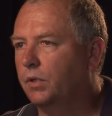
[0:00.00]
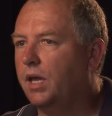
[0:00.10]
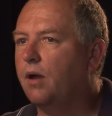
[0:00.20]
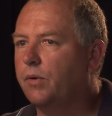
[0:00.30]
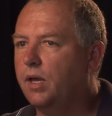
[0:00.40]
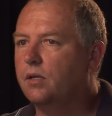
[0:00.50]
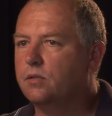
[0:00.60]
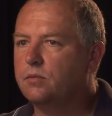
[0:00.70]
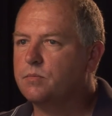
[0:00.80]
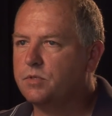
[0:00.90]
But yeah, we had
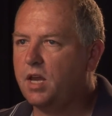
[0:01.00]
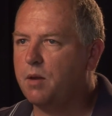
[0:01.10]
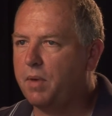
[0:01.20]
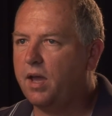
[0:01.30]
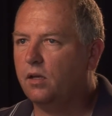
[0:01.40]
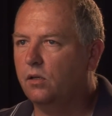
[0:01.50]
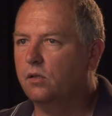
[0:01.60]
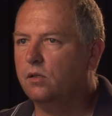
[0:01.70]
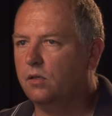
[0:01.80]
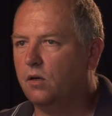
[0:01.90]
to stand back
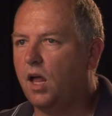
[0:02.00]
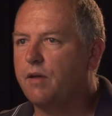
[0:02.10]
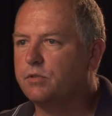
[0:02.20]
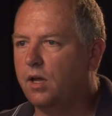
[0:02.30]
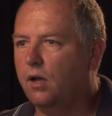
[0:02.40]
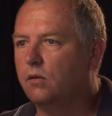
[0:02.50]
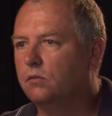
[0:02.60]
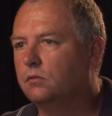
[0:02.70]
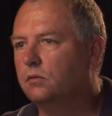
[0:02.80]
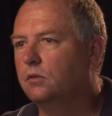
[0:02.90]
and look at our lifestyle.